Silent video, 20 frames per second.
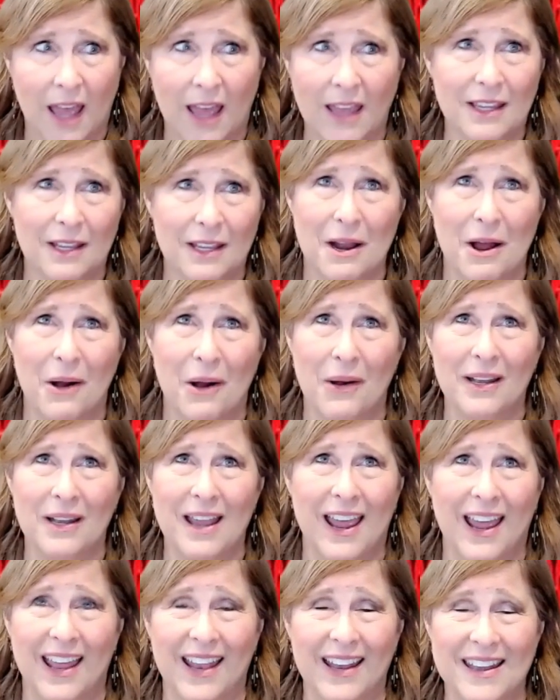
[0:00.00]
He
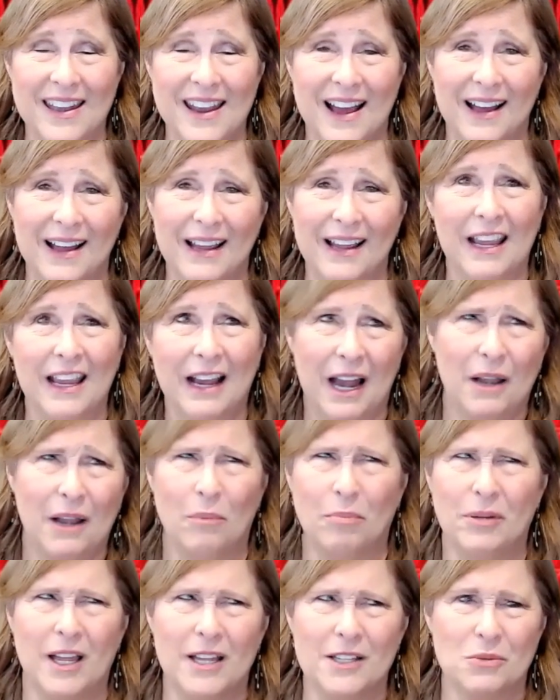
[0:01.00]
kind
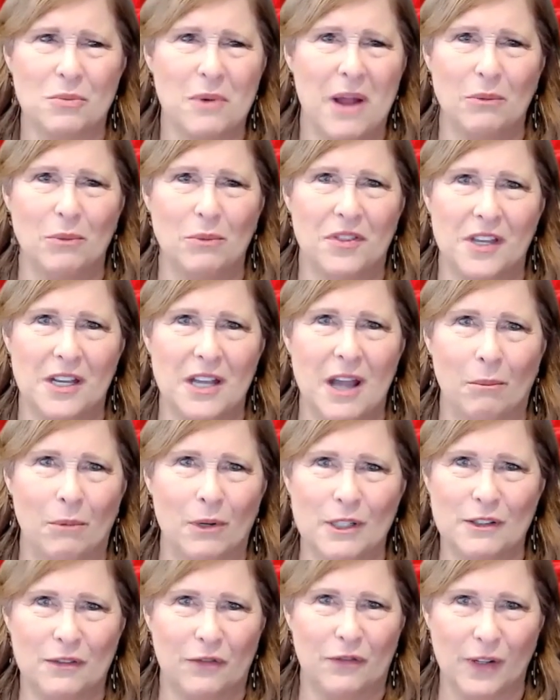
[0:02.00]
of plays around with the
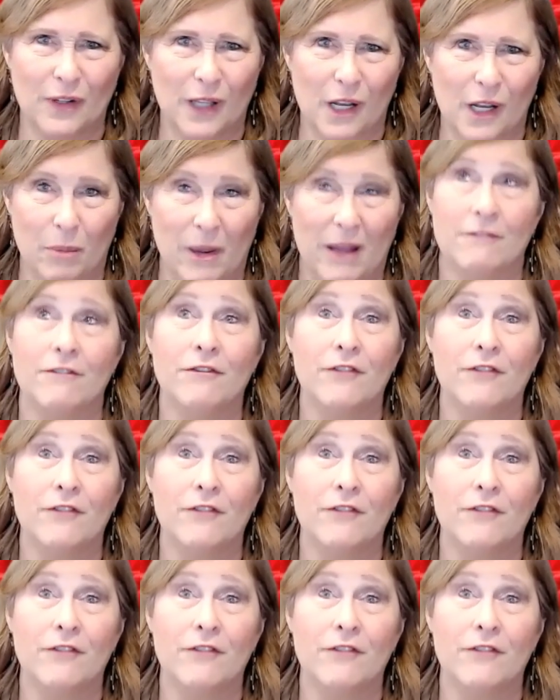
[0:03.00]
numbers for a little bit.